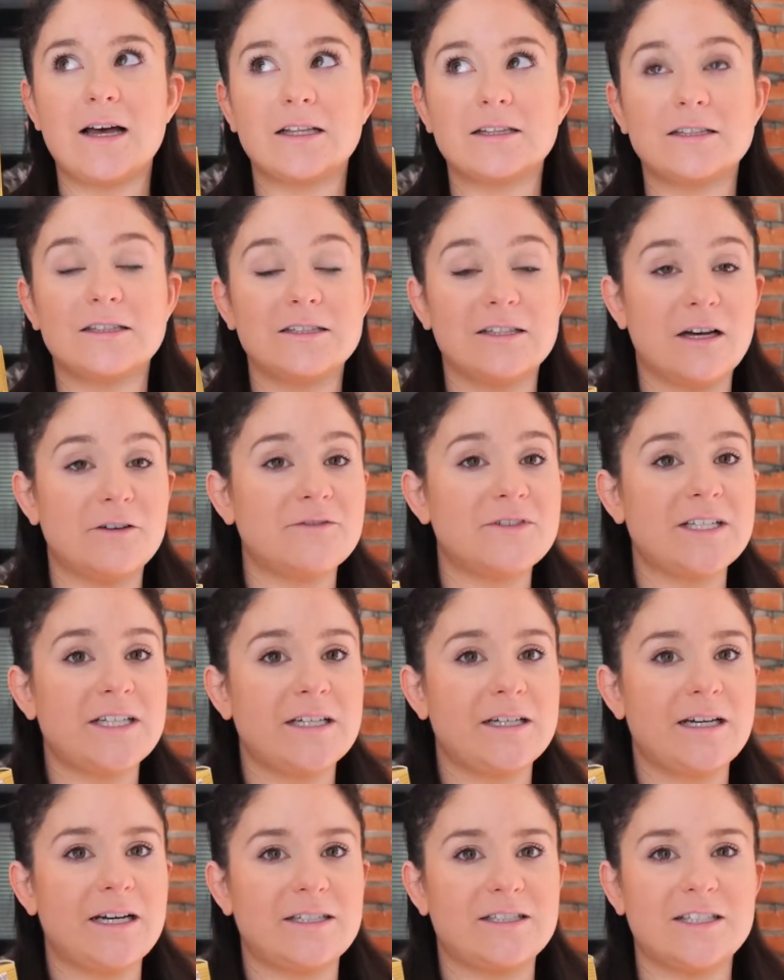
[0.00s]
Loved
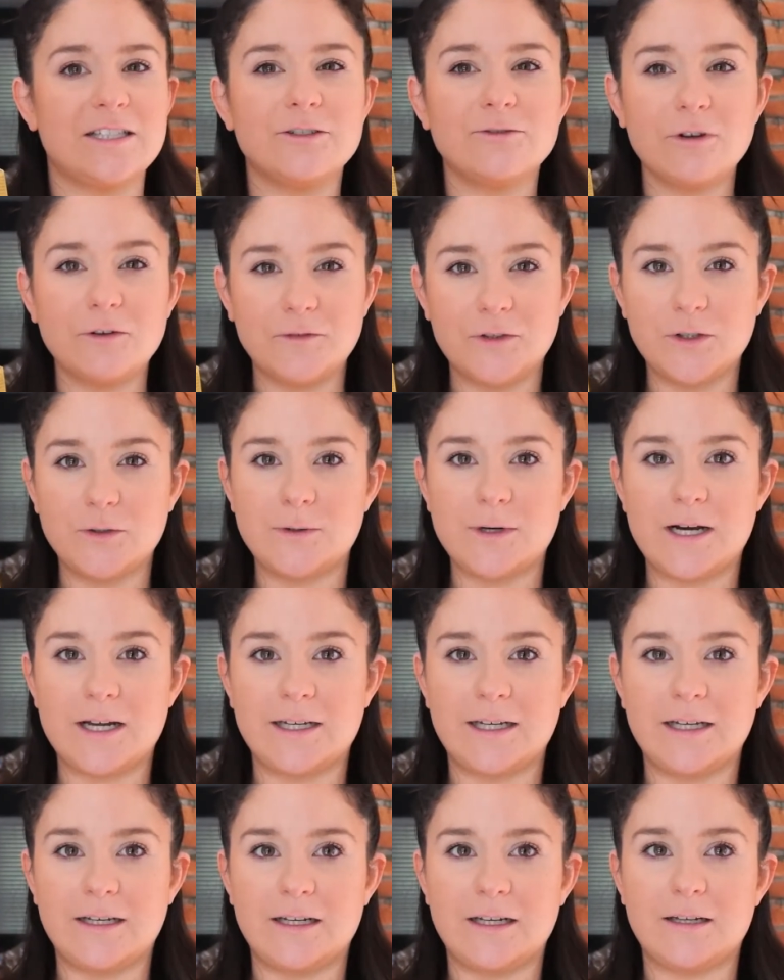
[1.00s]
it. I did a review on
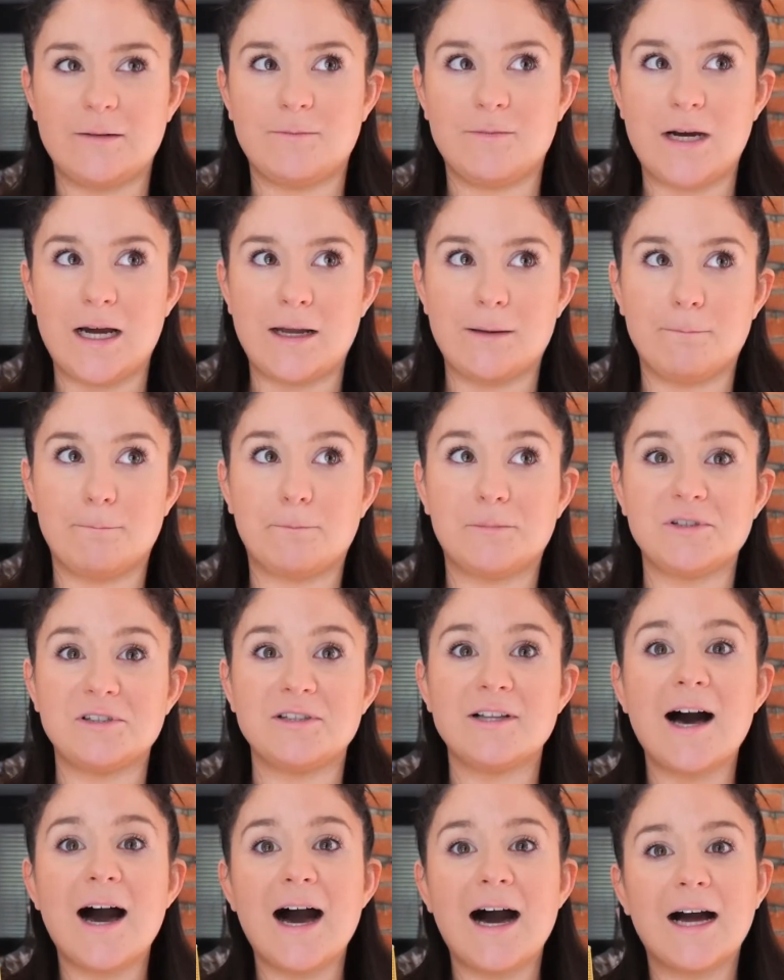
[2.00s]
it in my
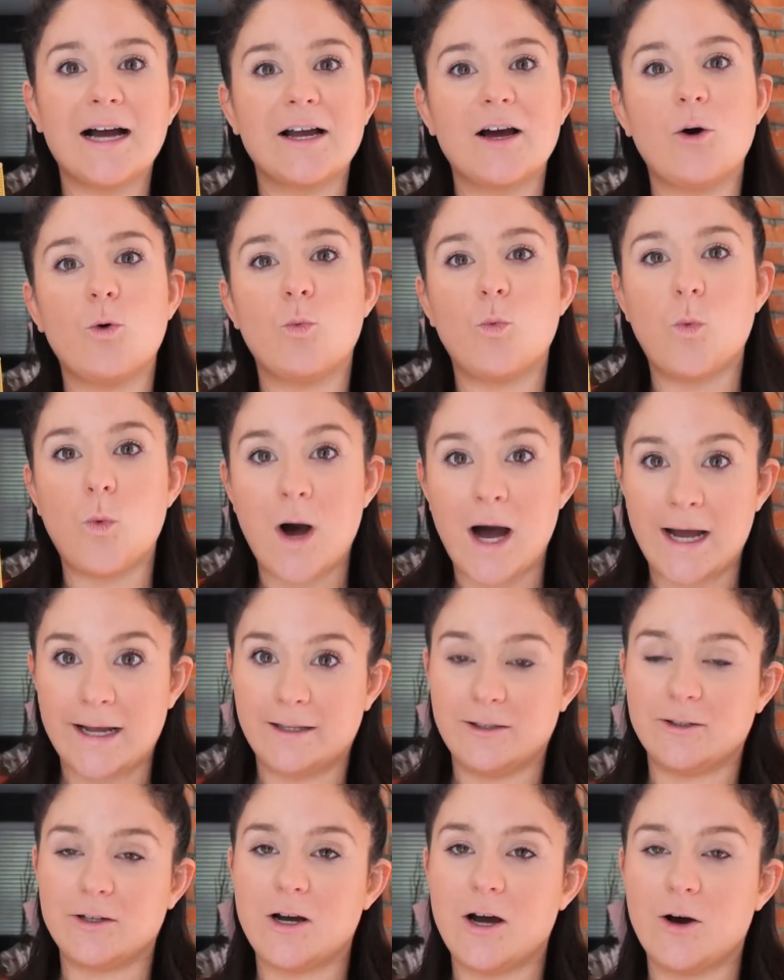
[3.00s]
blog a
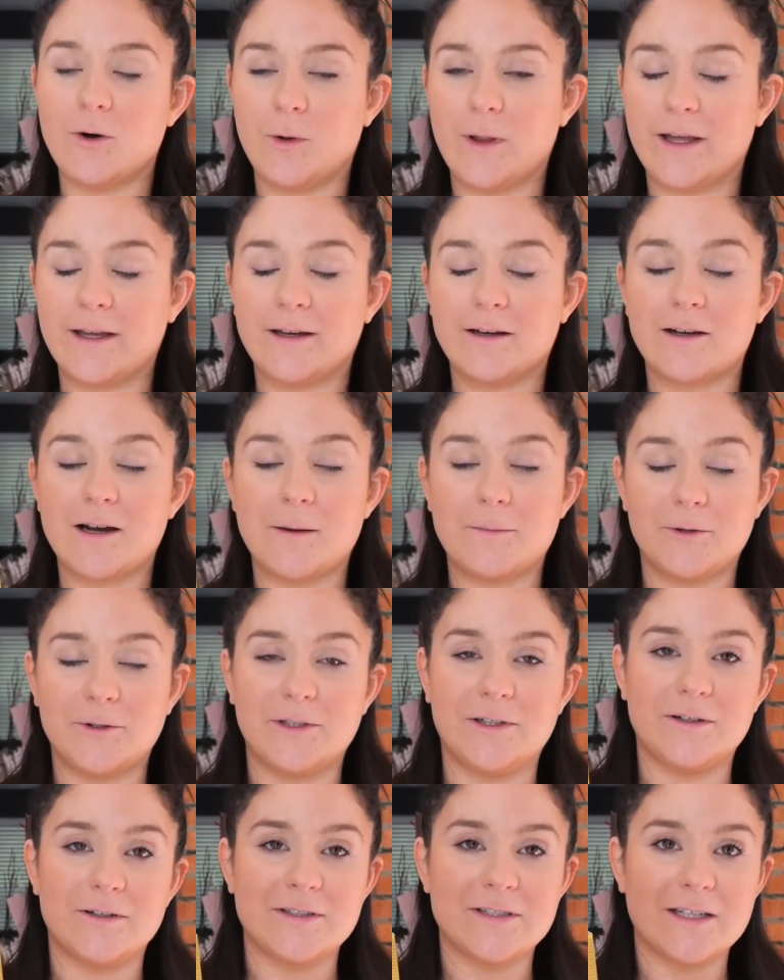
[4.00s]
while ago, like a couple
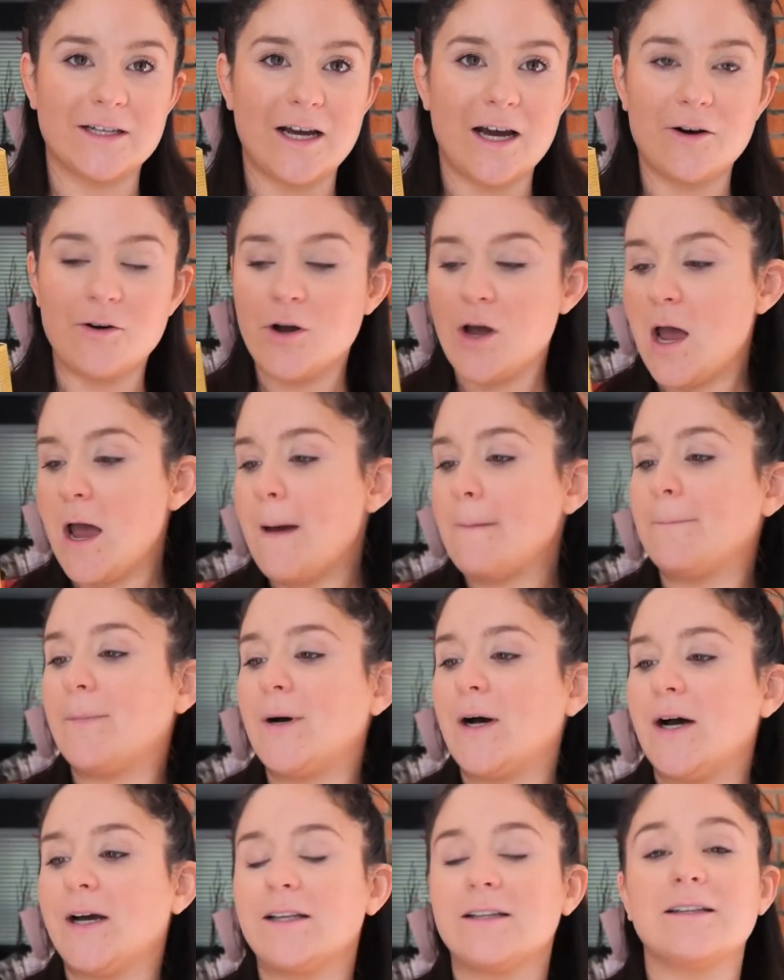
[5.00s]
years ago,
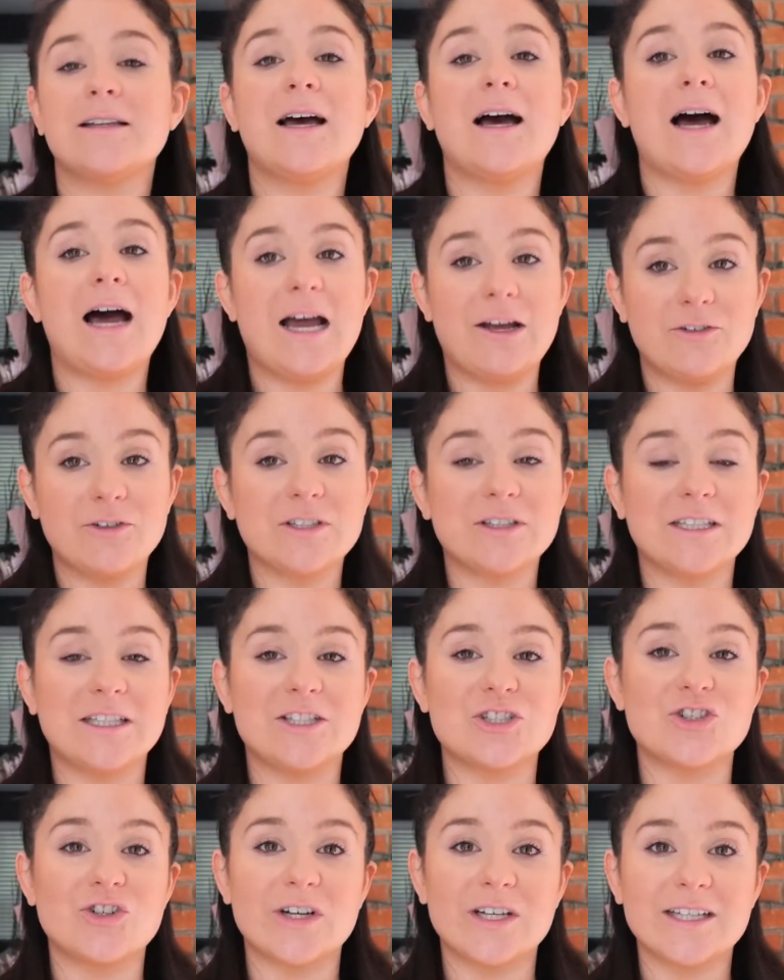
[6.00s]
but I really
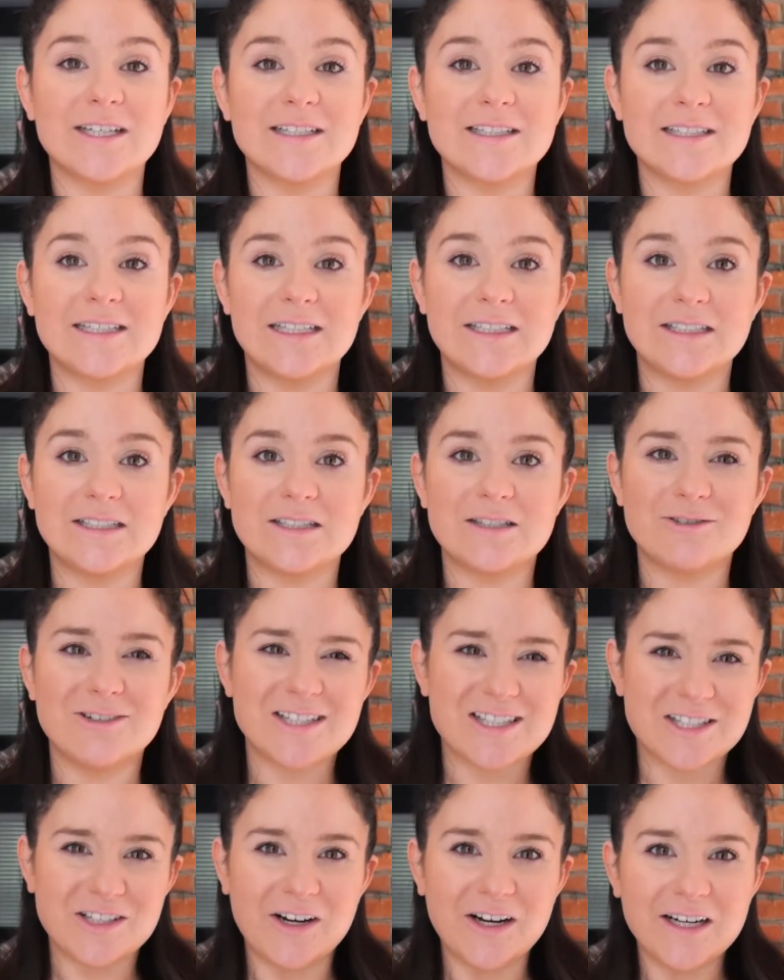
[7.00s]
enjoy this, and so I
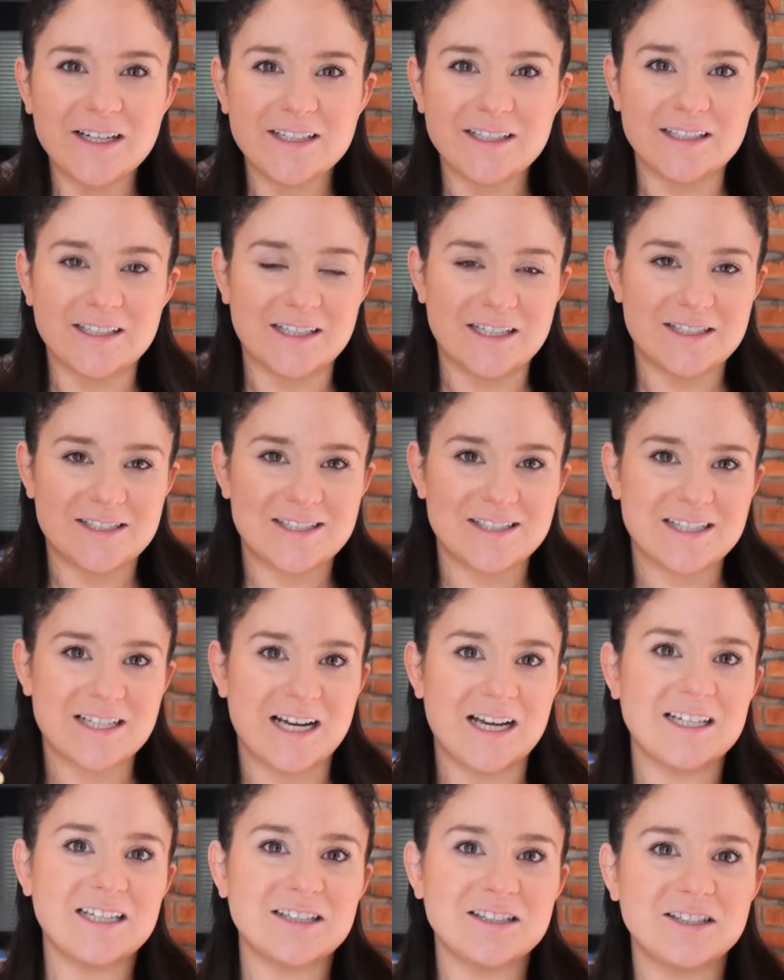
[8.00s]
saw it and I just
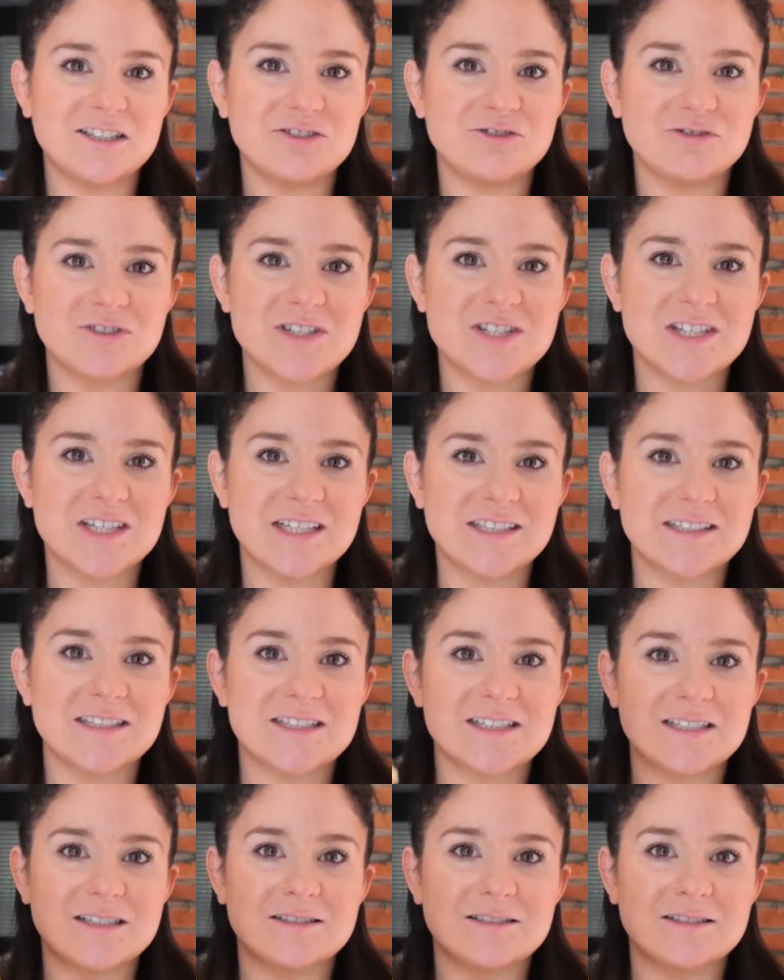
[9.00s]
kind of couldn't resist.